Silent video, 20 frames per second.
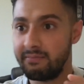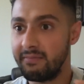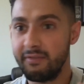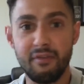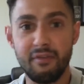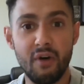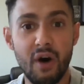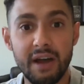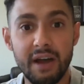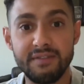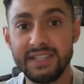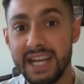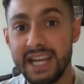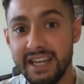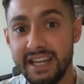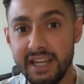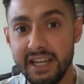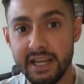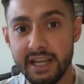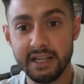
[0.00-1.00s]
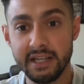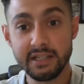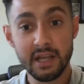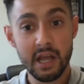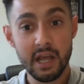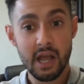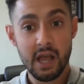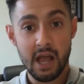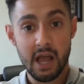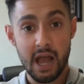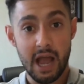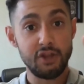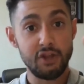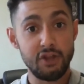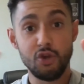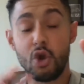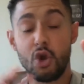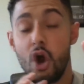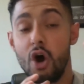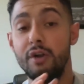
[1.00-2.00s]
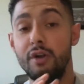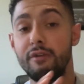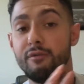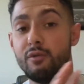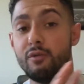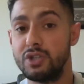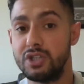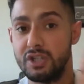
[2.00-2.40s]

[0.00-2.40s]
5-10 years, and you can't afford